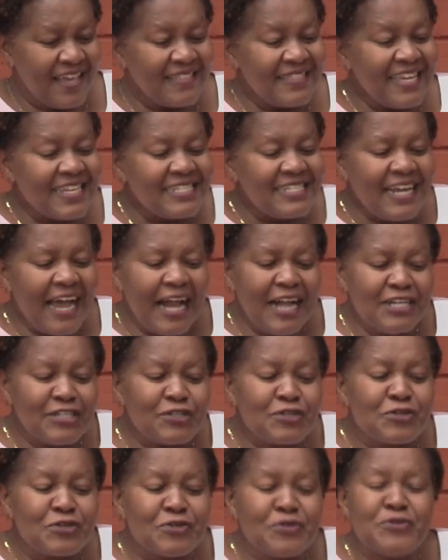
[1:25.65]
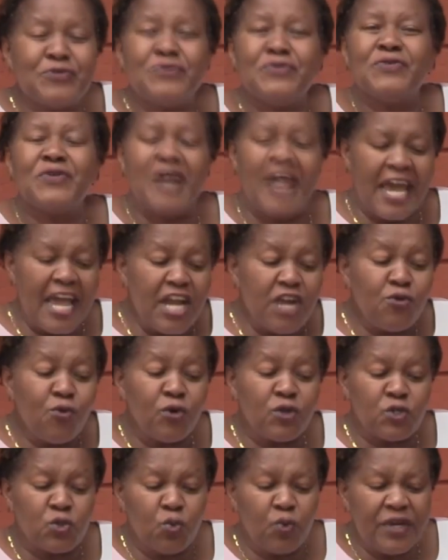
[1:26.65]
The child grew and
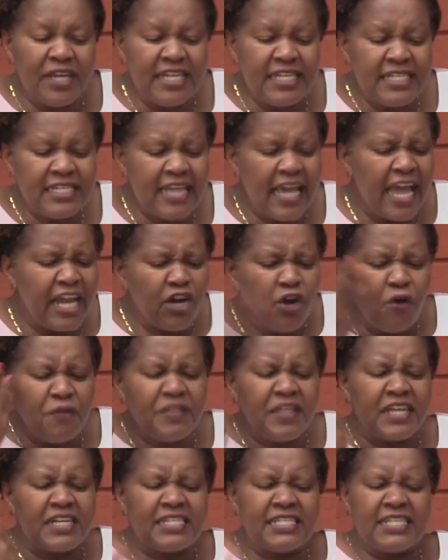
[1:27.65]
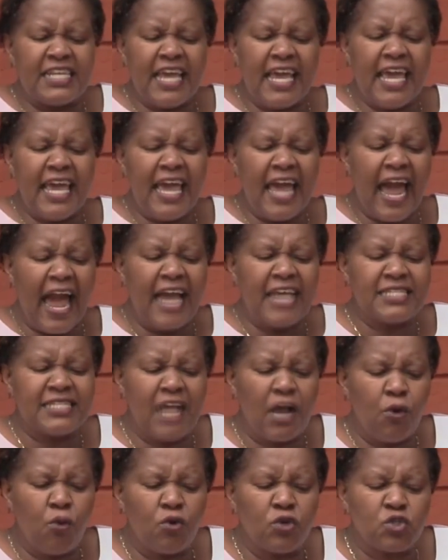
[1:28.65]
was weaned, and on the day
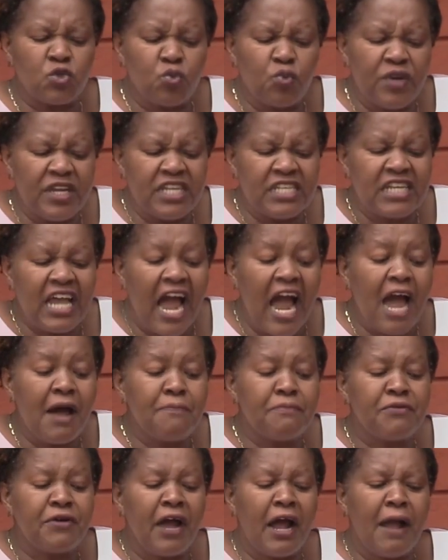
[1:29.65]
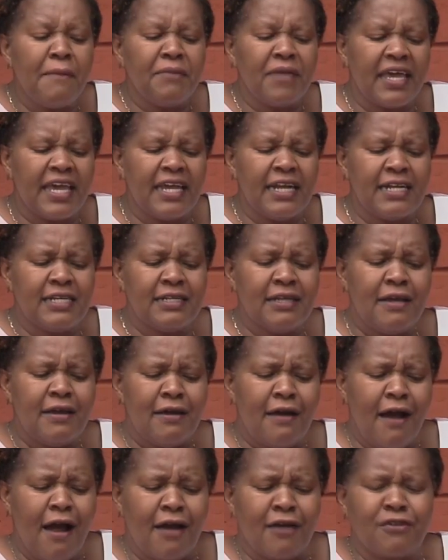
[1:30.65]
Isaac was weaned, Abraham held
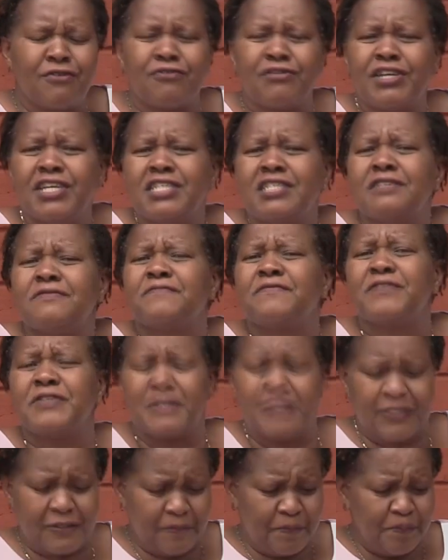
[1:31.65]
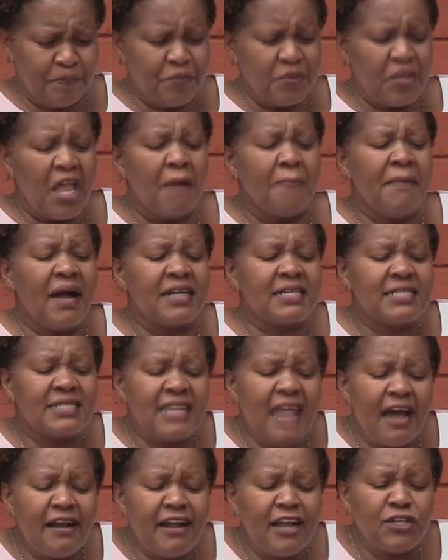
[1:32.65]
a great feast. But
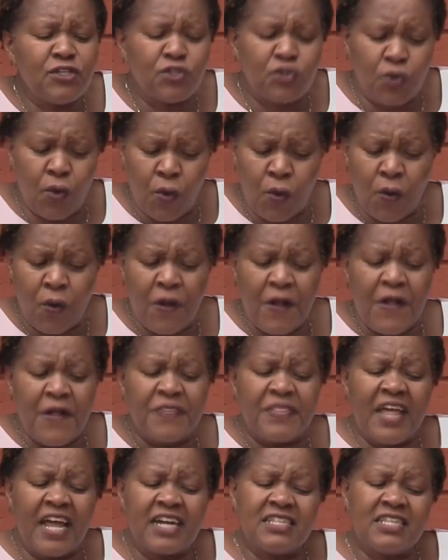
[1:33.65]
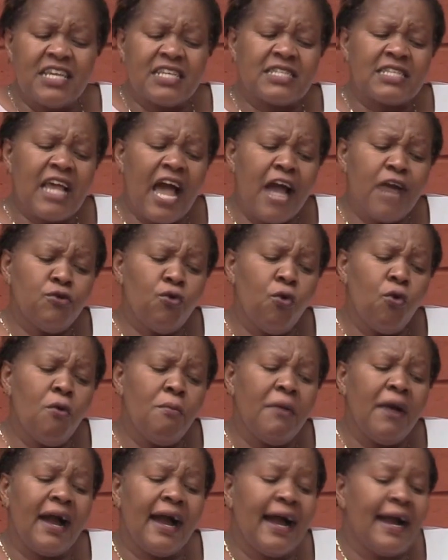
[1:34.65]
Sarah saw that the son
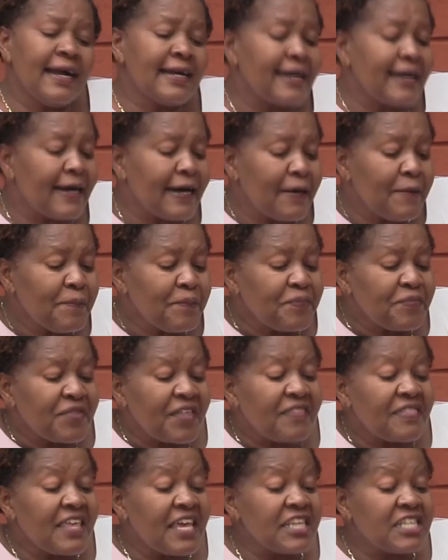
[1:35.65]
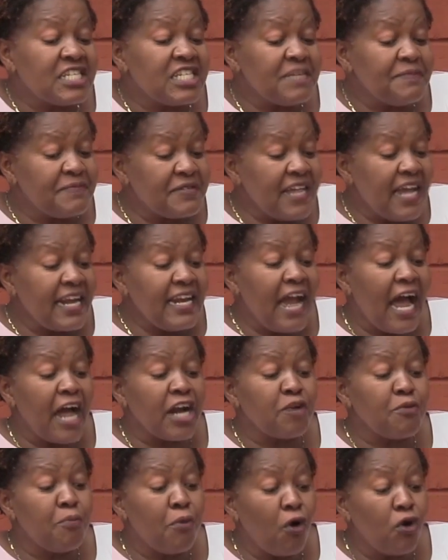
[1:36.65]
whom Hagar, the Egyptian,
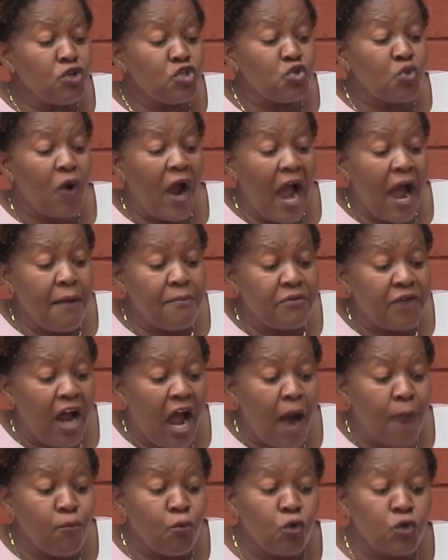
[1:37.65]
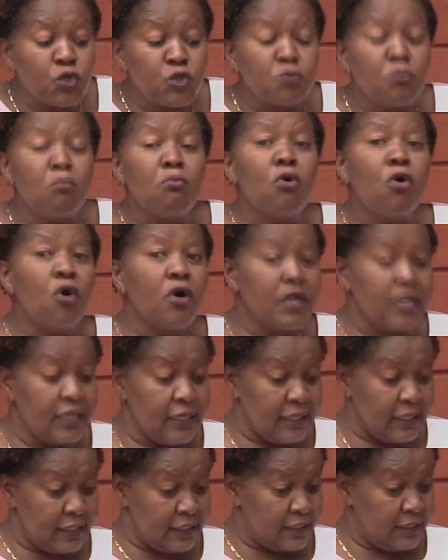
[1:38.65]
had borne to Abraham was
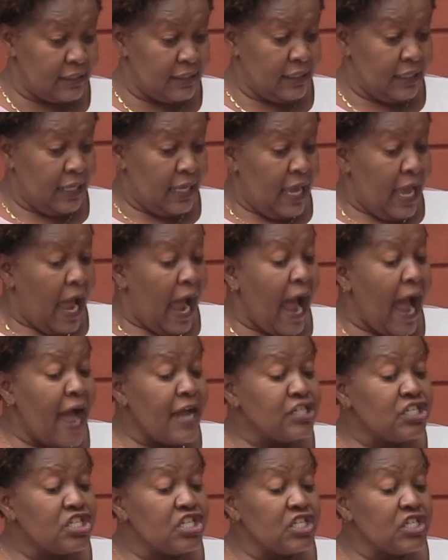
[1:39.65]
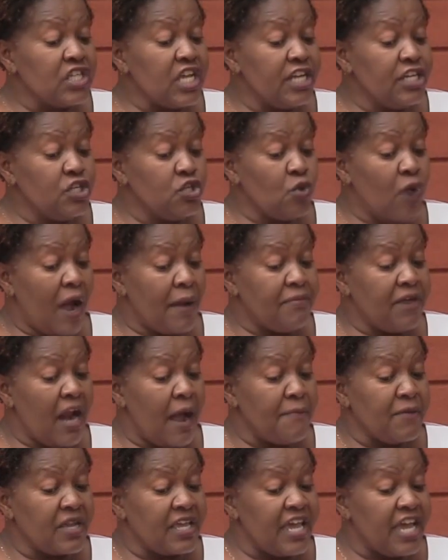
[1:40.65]
mocking. And she said to
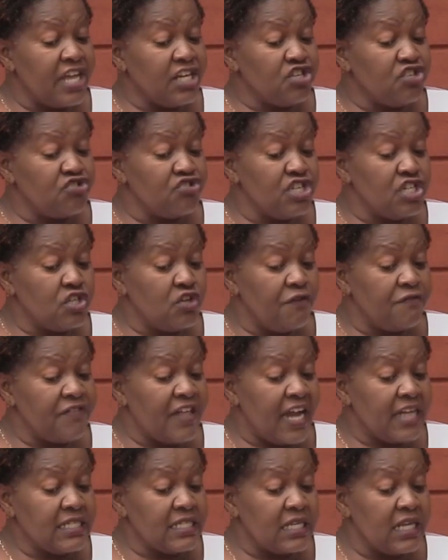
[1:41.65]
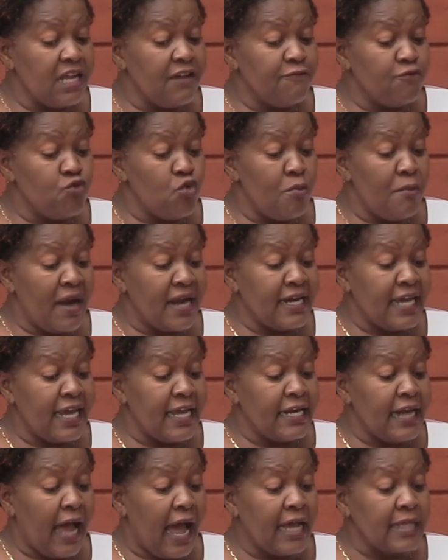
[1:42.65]
Abraham, get rid of that slave woman
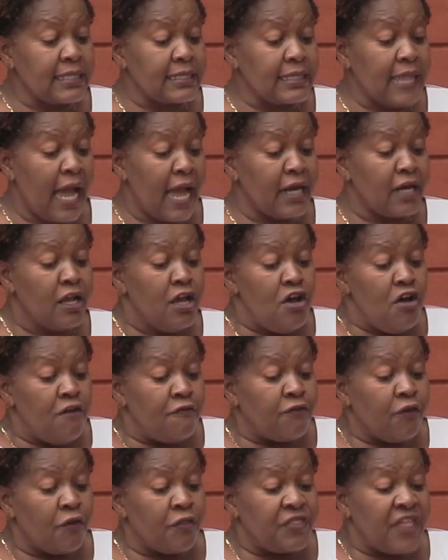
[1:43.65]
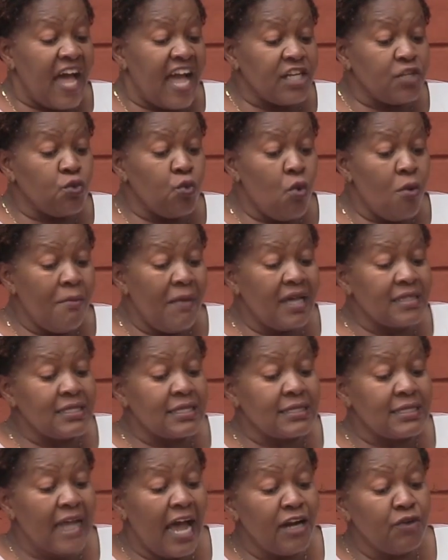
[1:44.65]
and her son, for that
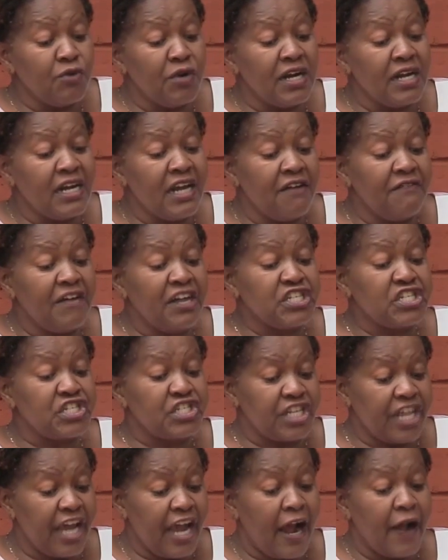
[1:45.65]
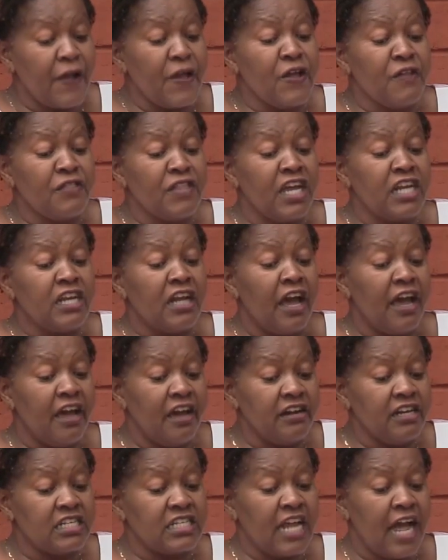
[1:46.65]
woman's son will never share in the
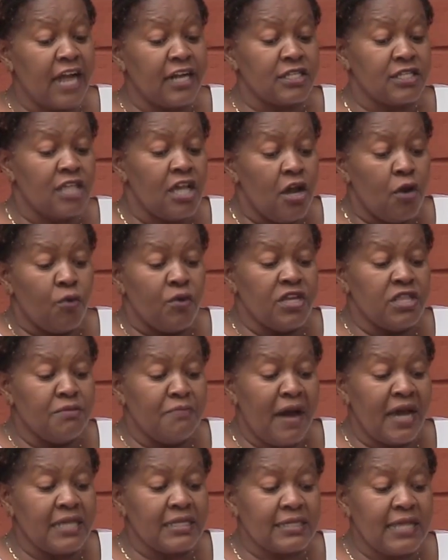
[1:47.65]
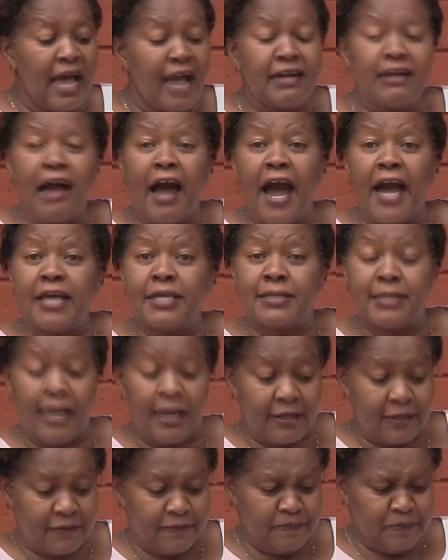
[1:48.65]
inheritance with my son
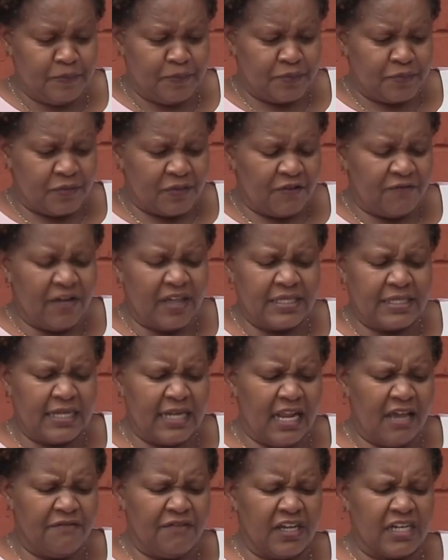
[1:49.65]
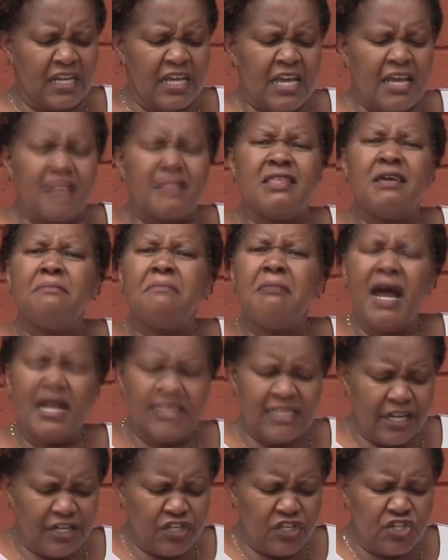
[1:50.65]
Isaac. Verse 11, the
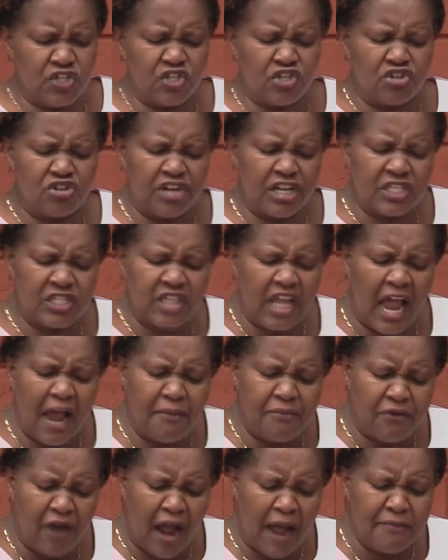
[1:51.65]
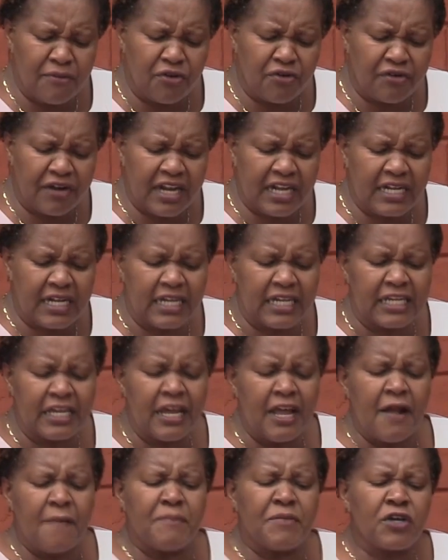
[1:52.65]
matter distressed Abraham greatly
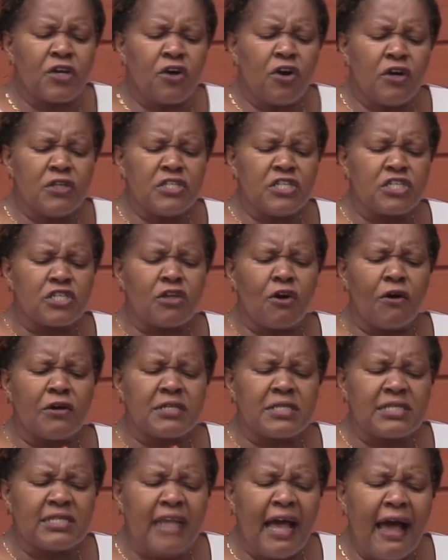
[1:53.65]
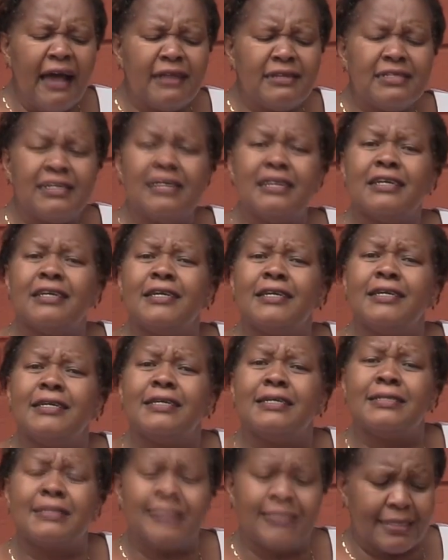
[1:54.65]
because it concerned
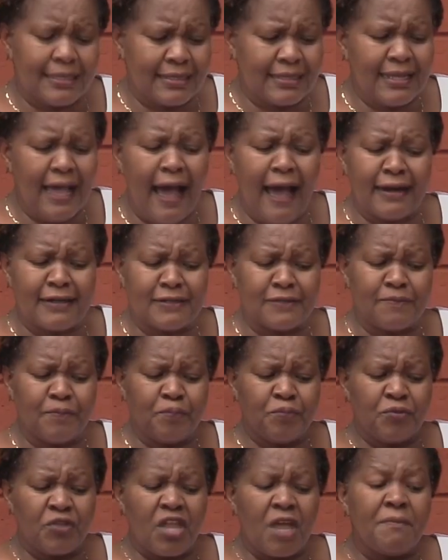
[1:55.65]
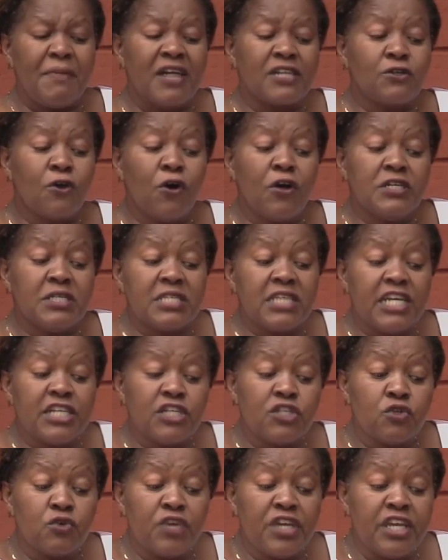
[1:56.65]
his son. But God said
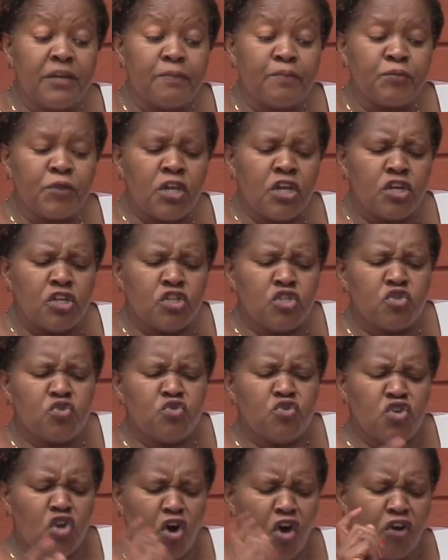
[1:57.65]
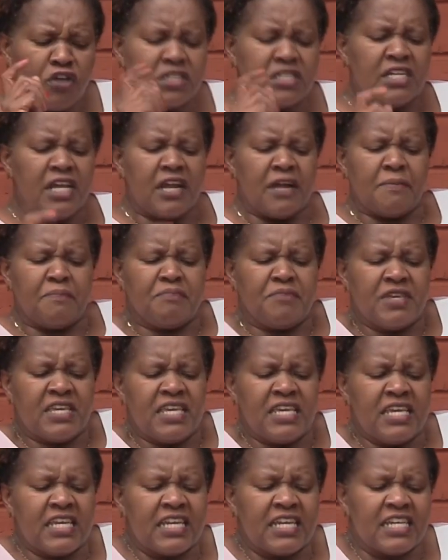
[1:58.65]
to him, do not
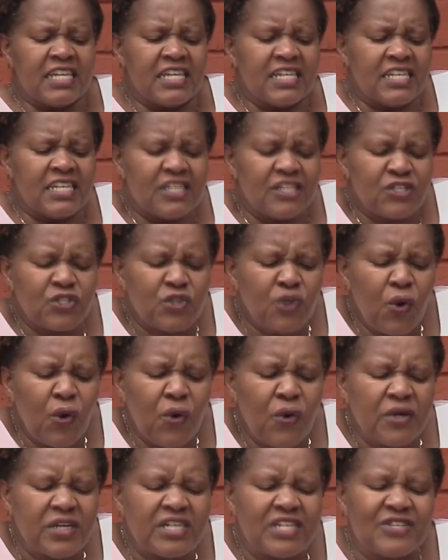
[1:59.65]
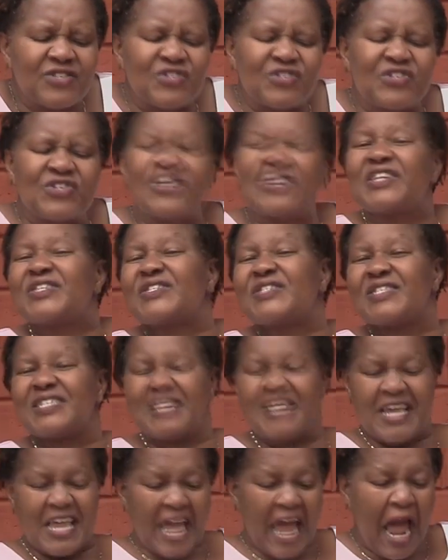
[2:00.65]
be so
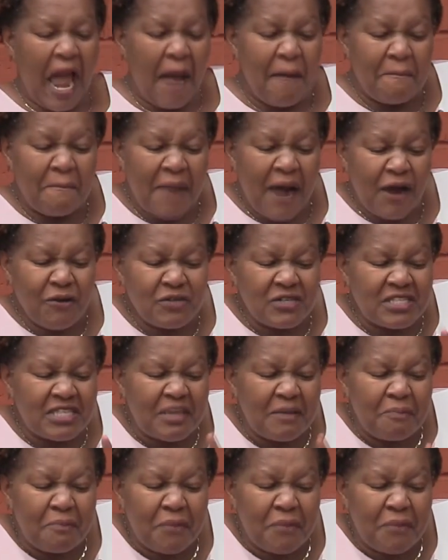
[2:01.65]
distressed about the